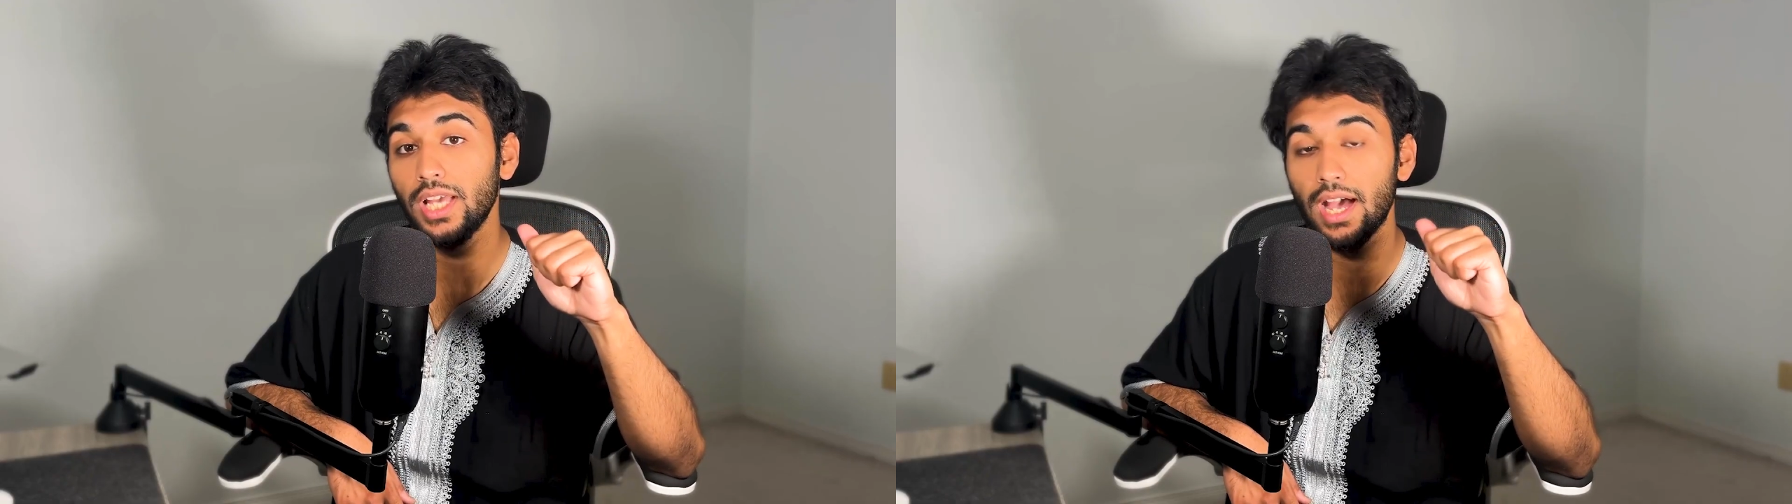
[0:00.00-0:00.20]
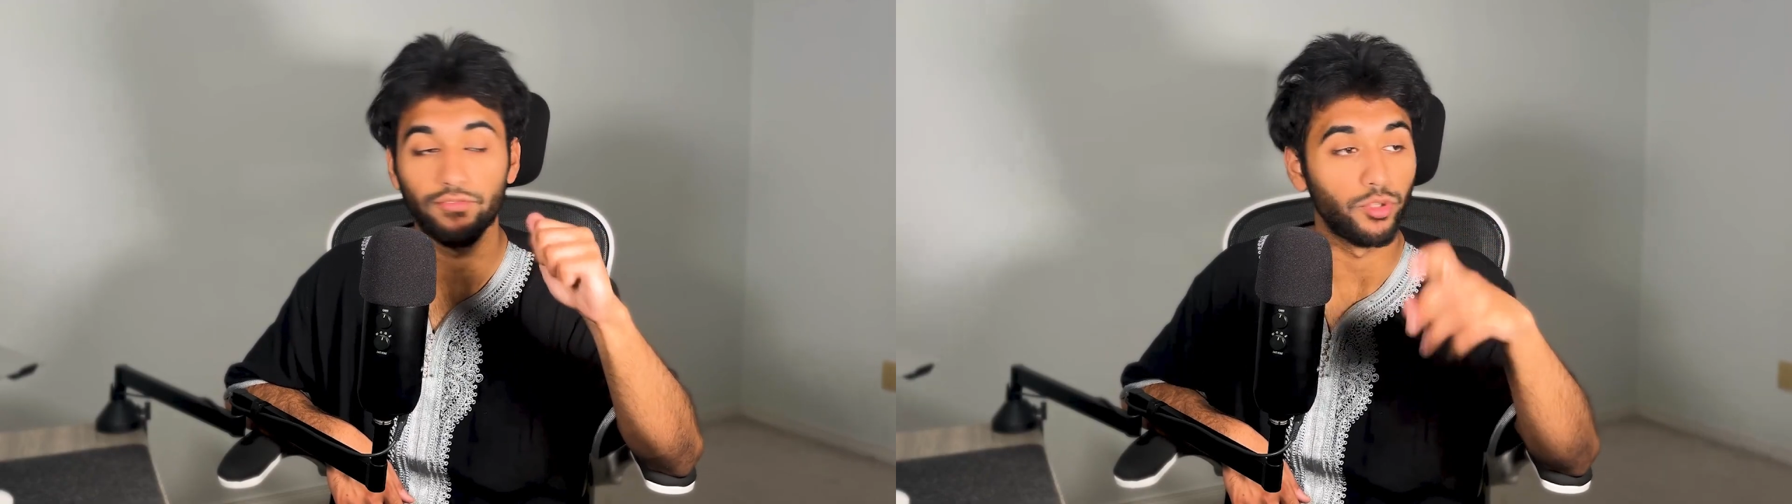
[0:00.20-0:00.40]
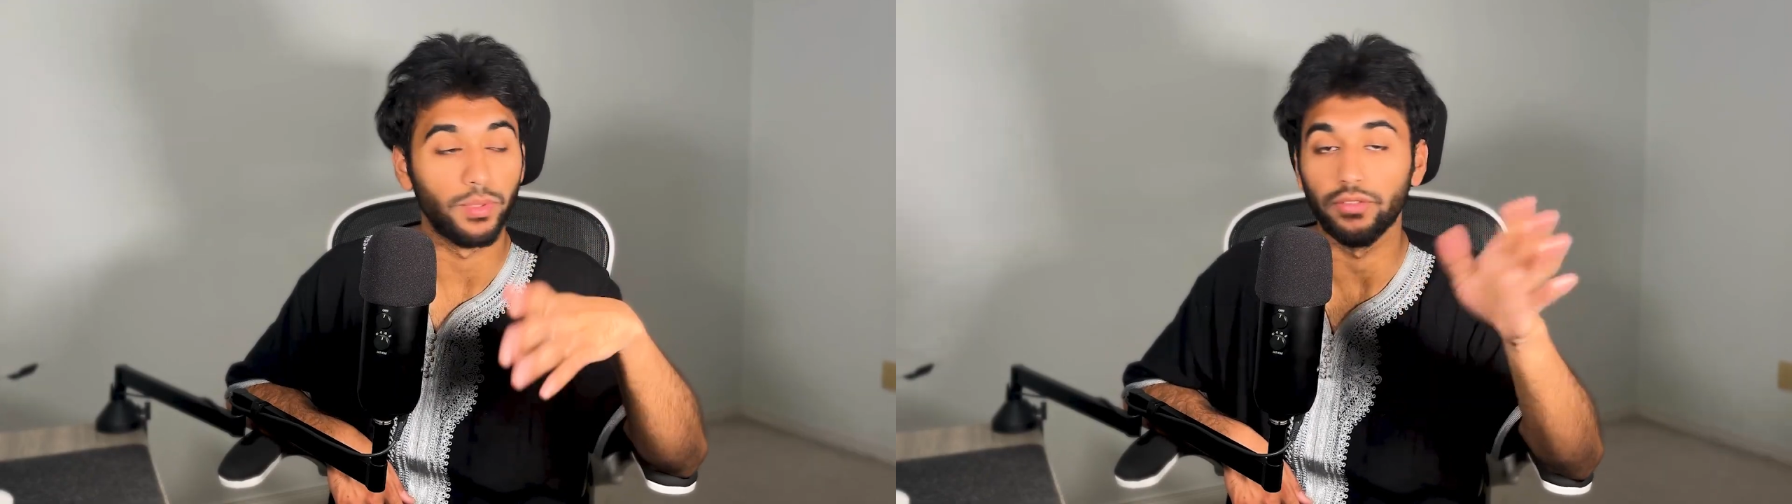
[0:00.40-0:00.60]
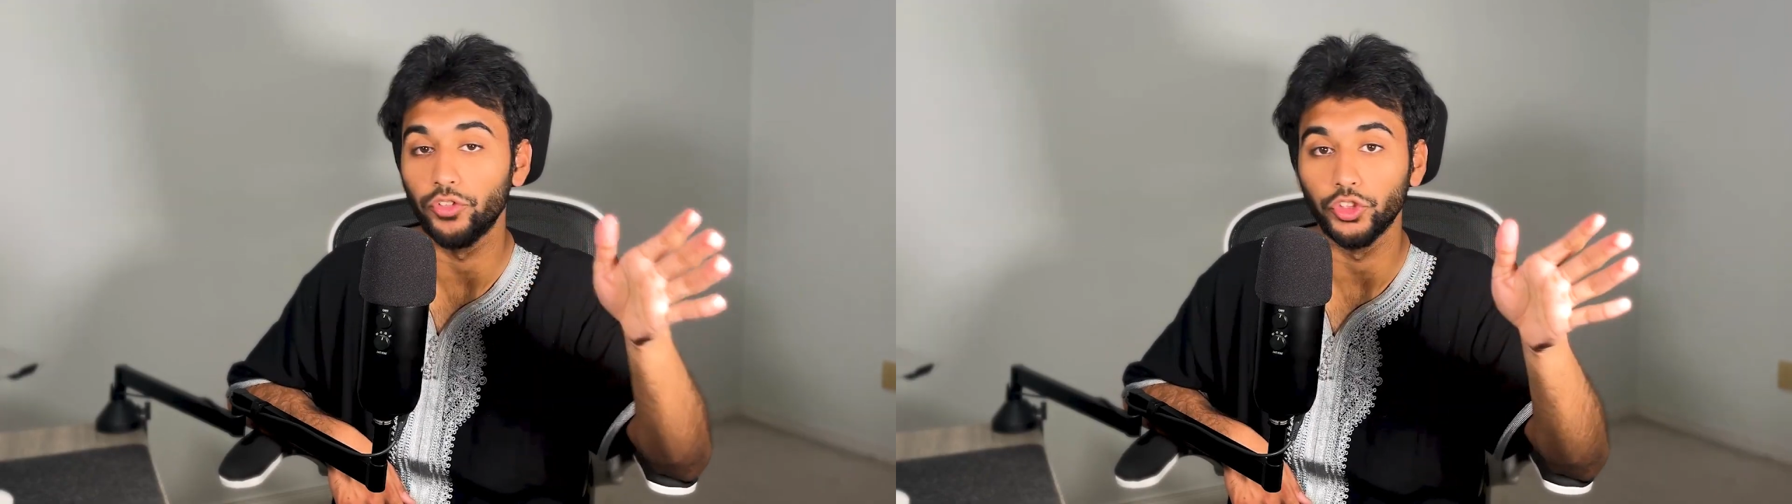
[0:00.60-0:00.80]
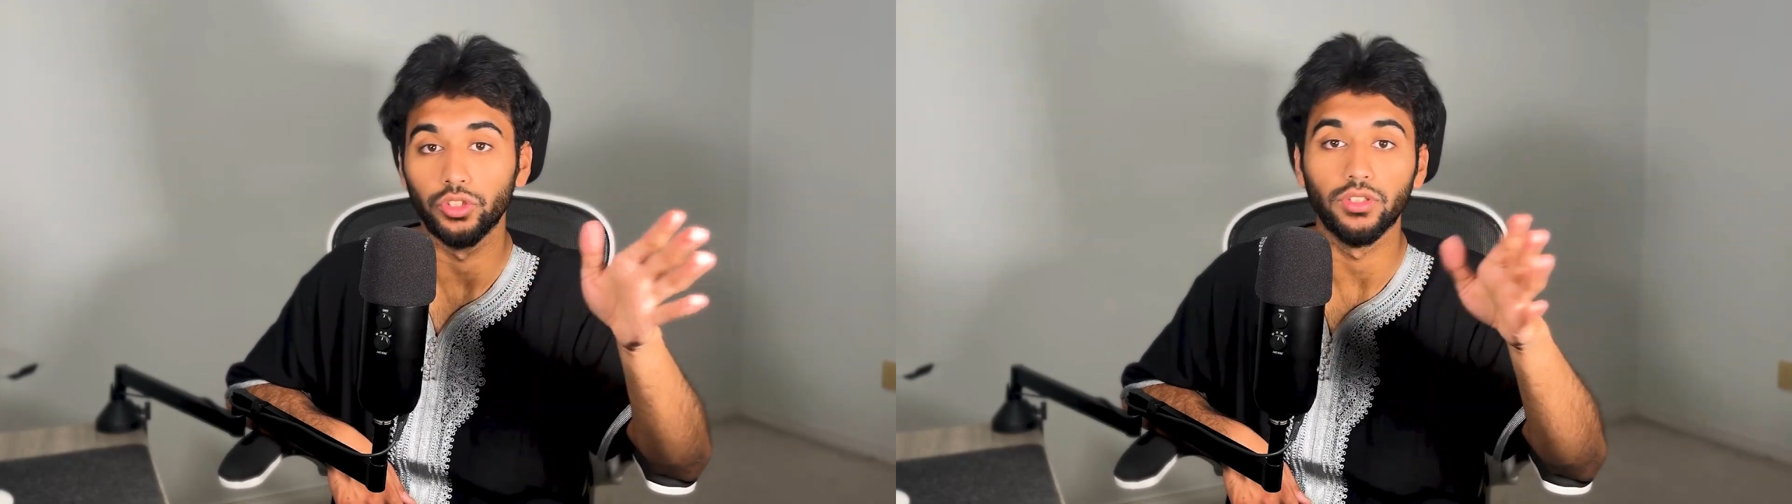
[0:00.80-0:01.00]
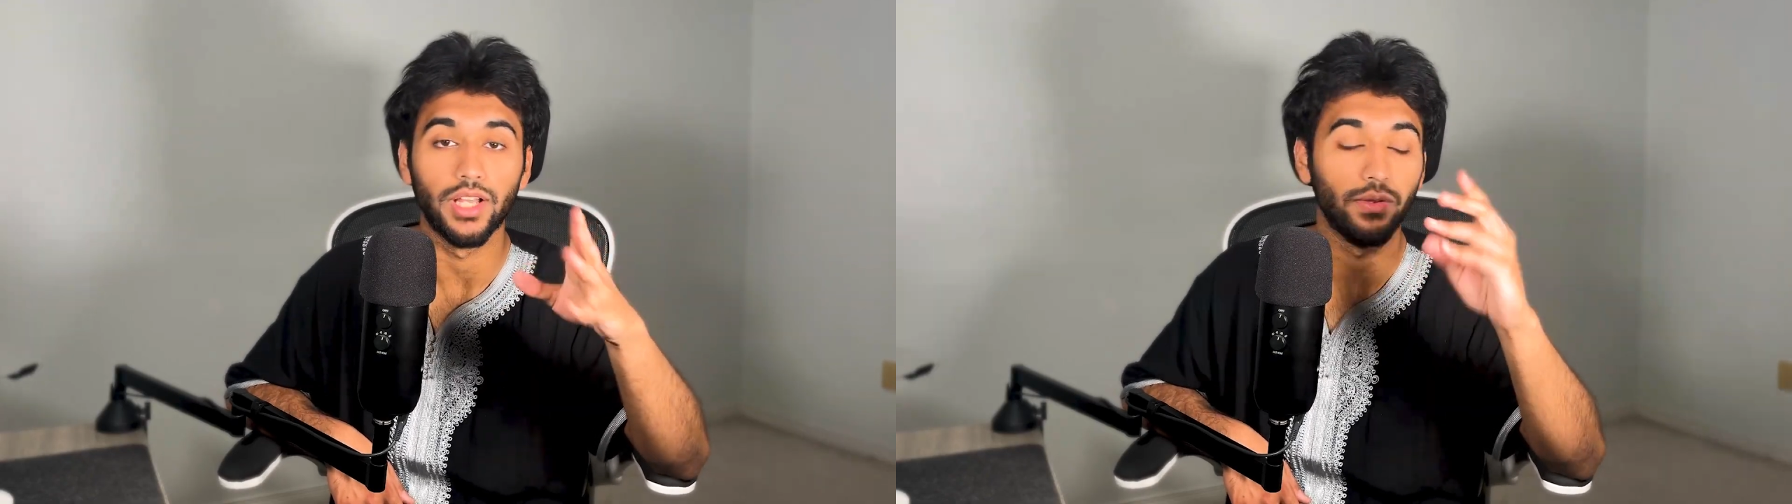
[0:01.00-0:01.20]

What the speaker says: after praying Fajr. Now